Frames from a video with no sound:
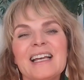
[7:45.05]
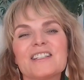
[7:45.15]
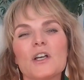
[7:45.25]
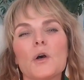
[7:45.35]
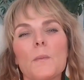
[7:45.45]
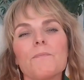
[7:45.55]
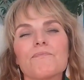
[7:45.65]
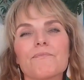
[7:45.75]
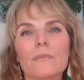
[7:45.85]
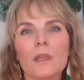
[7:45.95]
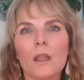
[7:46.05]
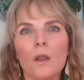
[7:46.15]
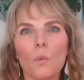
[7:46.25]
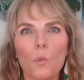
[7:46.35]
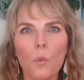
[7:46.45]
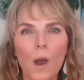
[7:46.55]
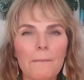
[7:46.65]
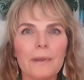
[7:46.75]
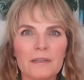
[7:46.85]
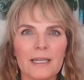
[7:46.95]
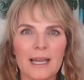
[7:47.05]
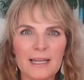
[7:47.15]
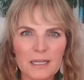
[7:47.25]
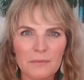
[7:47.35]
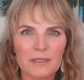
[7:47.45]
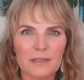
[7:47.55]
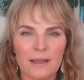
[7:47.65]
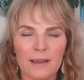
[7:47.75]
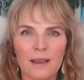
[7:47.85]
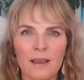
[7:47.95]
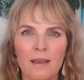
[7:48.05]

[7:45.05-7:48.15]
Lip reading: So what building intimacy